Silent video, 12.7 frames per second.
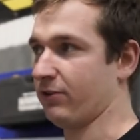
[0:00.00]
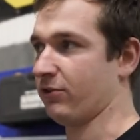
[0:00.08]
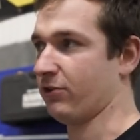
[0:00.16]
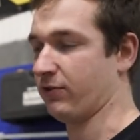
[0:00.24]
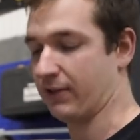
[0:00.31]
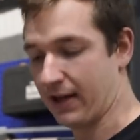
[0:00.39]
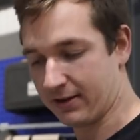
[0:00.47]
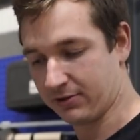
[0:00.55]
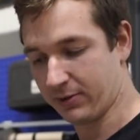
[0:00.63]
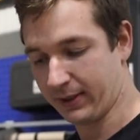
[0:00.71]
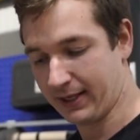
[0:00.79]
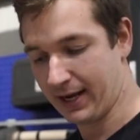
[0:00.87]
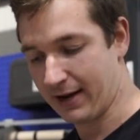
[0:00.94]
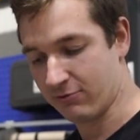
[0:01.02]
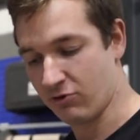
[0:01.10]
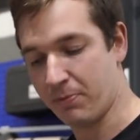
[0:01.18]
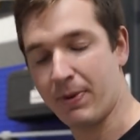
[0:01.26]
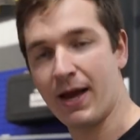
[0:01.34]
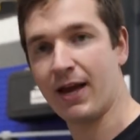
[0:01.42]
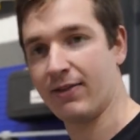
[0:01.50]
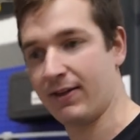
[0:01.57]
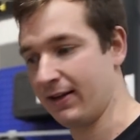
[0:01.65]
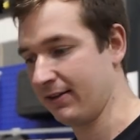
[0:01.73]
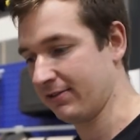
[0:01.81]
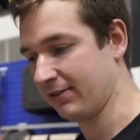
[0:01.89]
and stuff like that, so we can repair
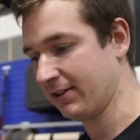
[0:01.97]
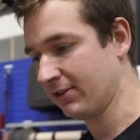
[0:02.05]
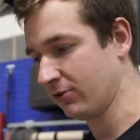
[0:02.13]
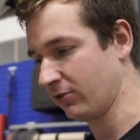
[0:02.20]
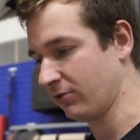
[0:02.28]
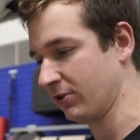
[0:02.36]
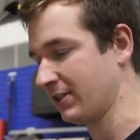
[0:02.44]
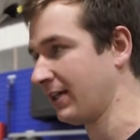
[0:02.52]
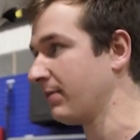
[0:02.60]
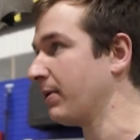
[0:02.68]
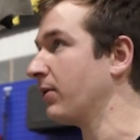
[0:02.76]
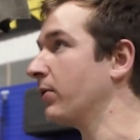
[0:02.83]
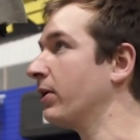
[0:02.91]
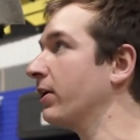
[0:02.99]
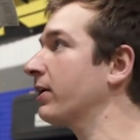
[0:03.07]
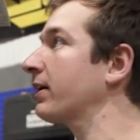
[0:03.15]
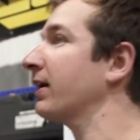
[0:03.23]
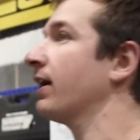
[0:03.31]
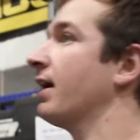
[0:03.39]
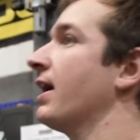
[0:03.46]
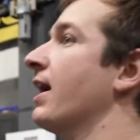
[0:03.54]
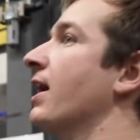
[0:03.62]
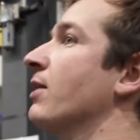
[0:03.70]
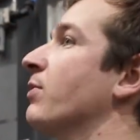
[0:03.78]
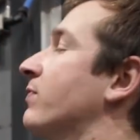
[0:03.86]
these. So it's going to take a bit of work.
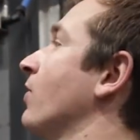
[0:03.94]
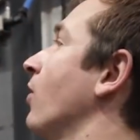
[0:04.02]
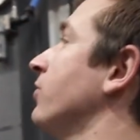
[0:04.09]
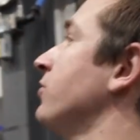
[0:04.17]
And we've got a